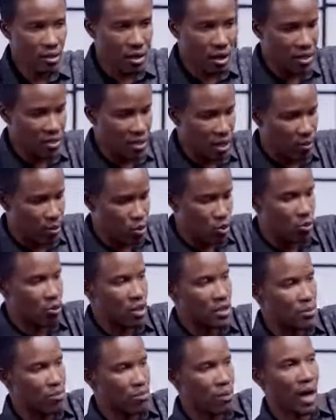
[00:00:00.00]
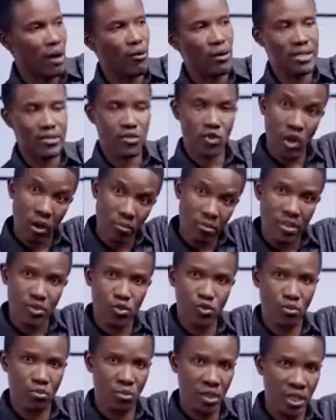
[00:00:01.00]
God is able to multiply what is coming
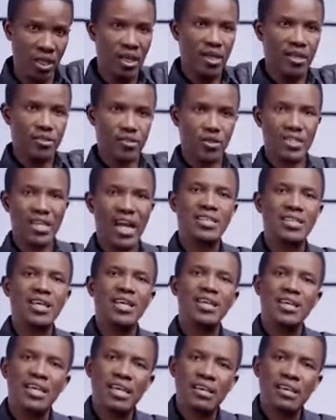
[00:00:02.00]
to me so that